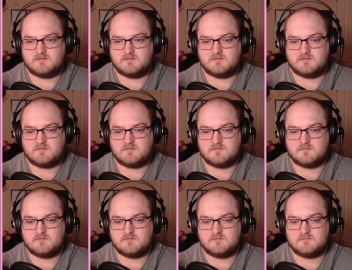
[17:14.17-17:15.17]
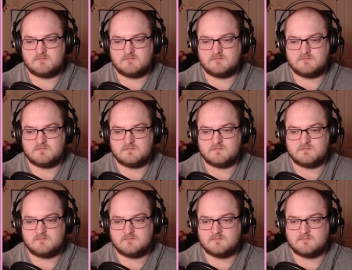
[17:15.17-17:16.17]

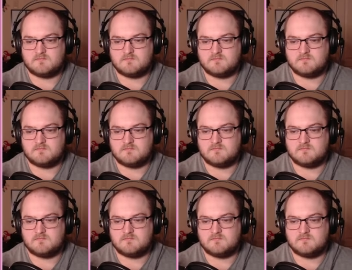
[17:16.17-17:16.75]
(silence)